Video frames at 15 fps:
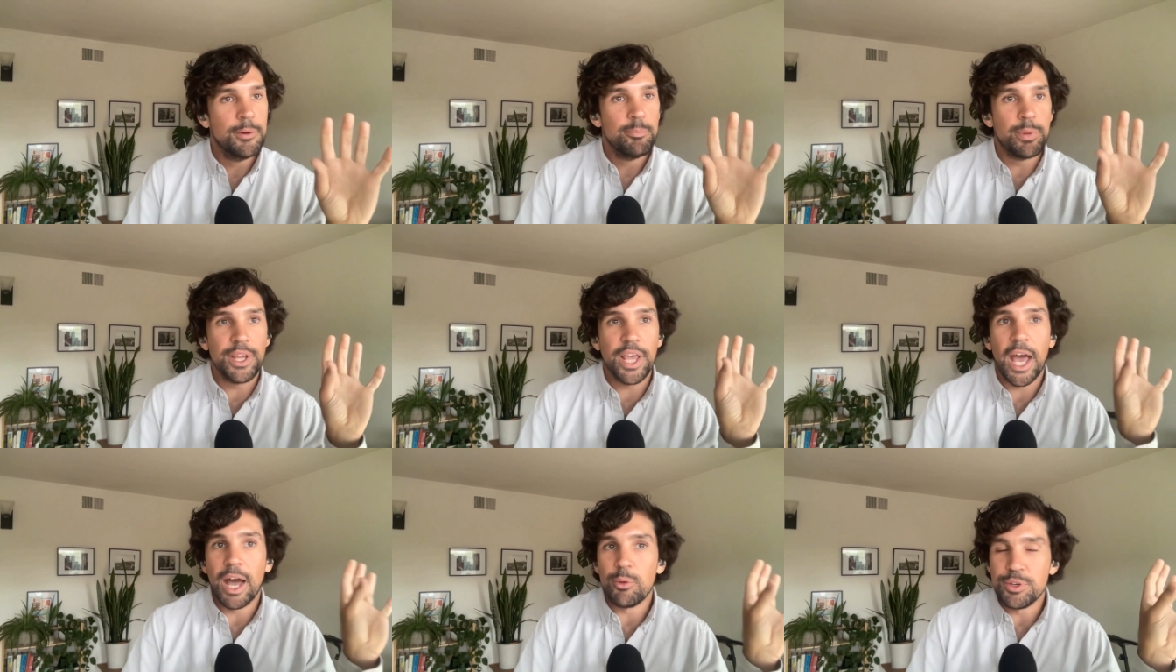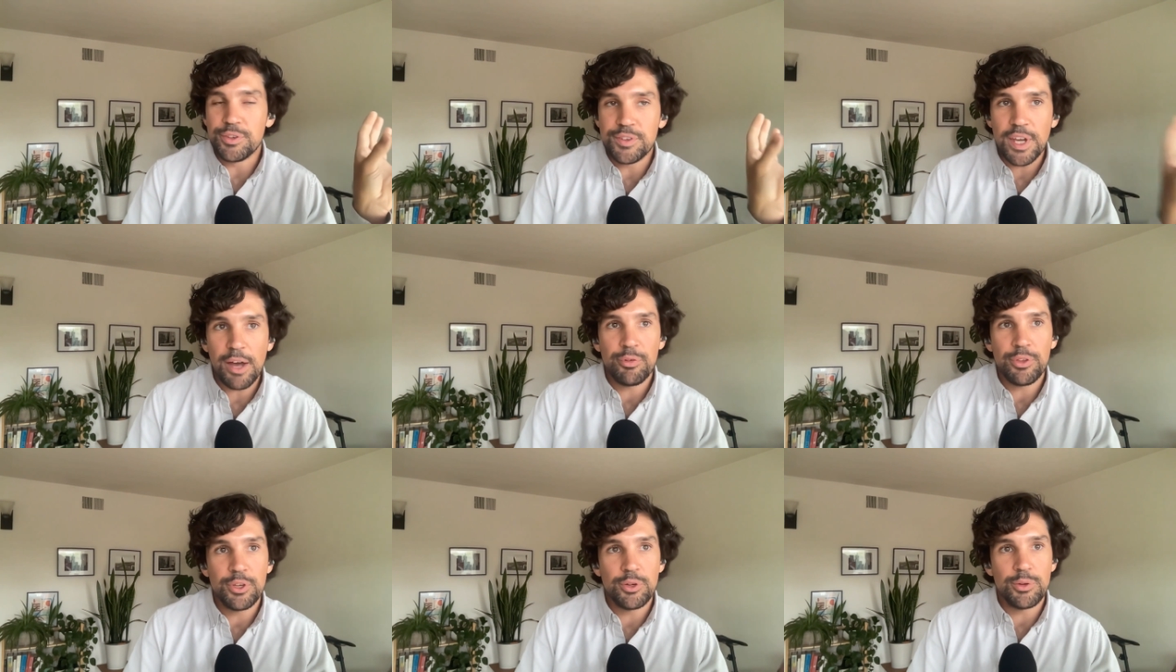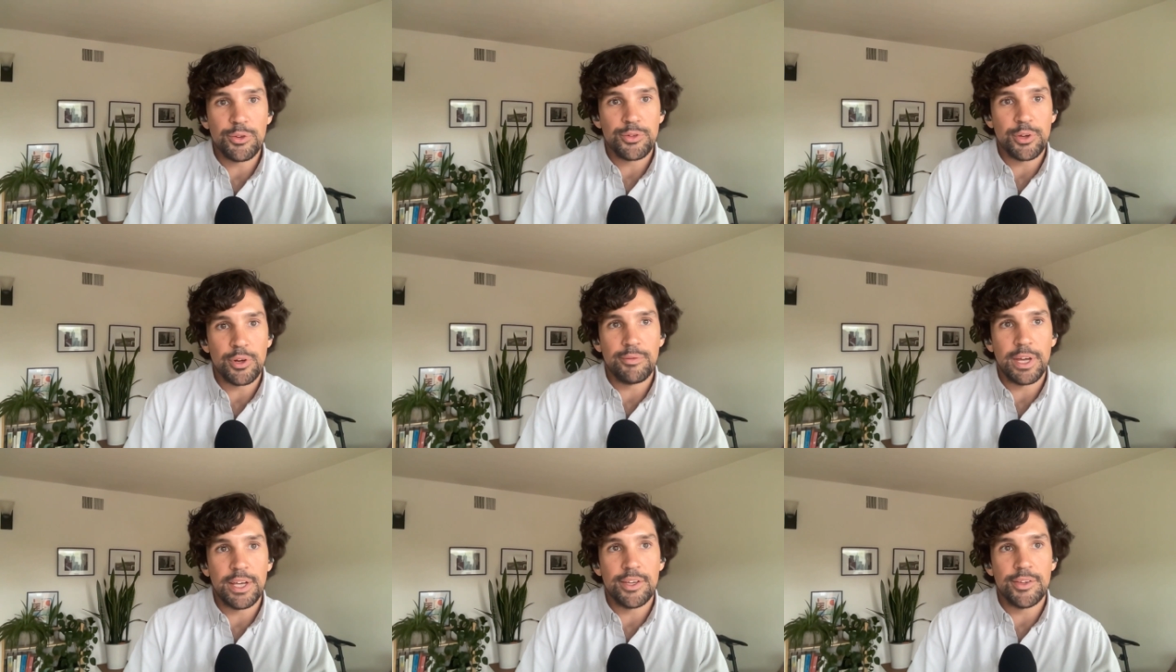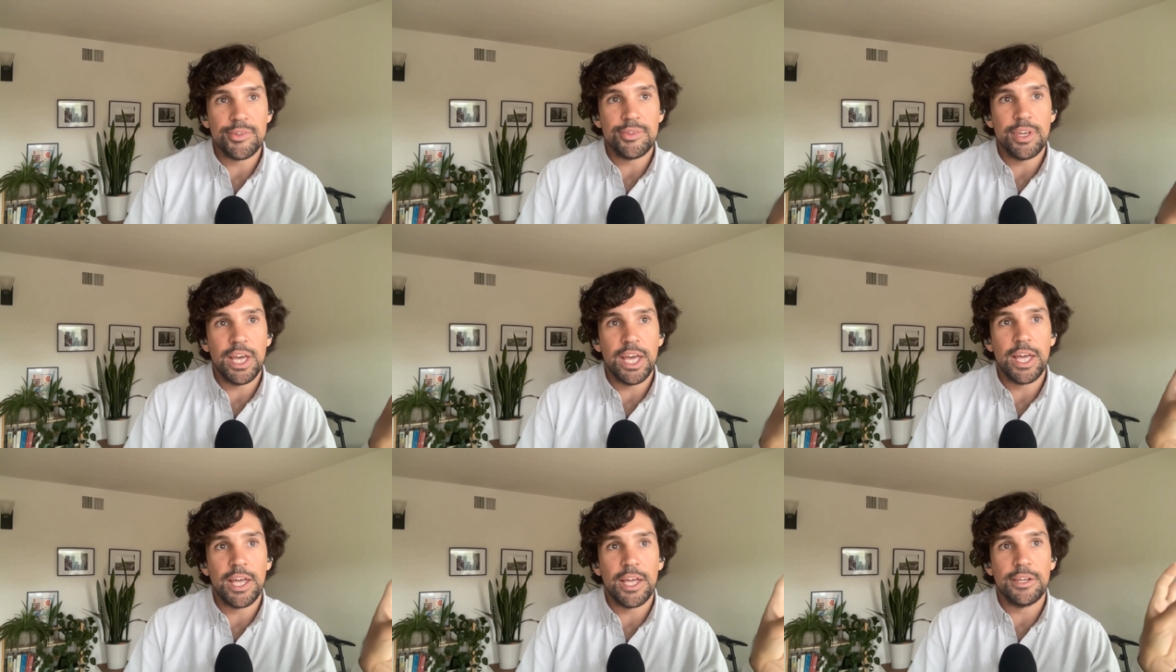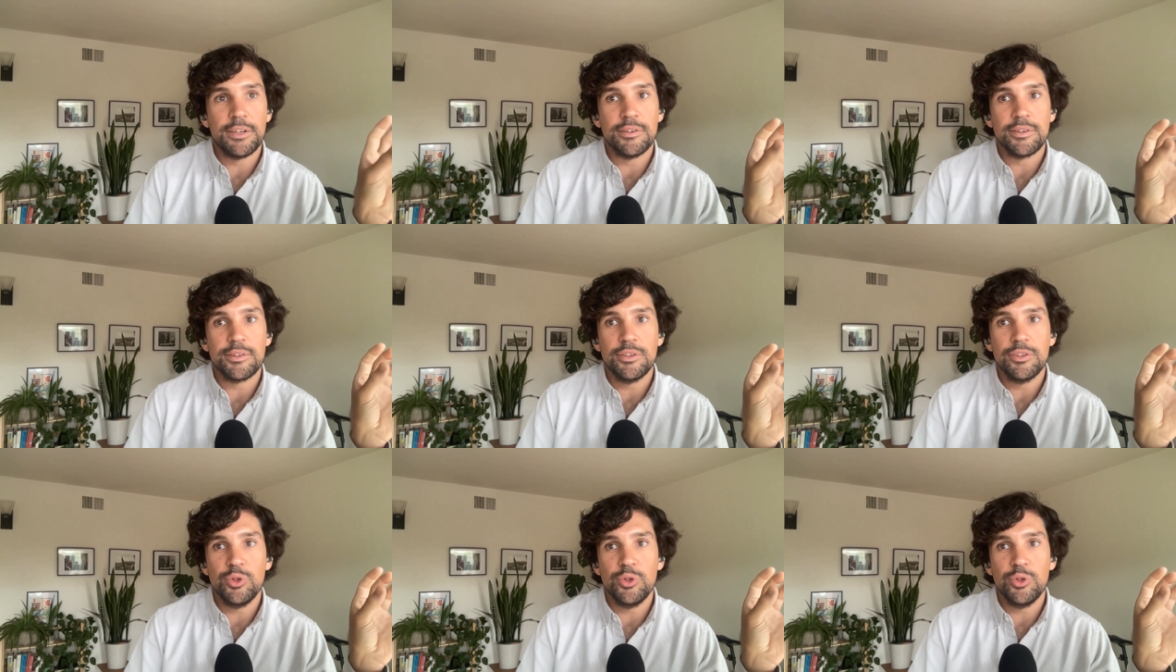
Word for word: But yeah, I would definitely do the surveys and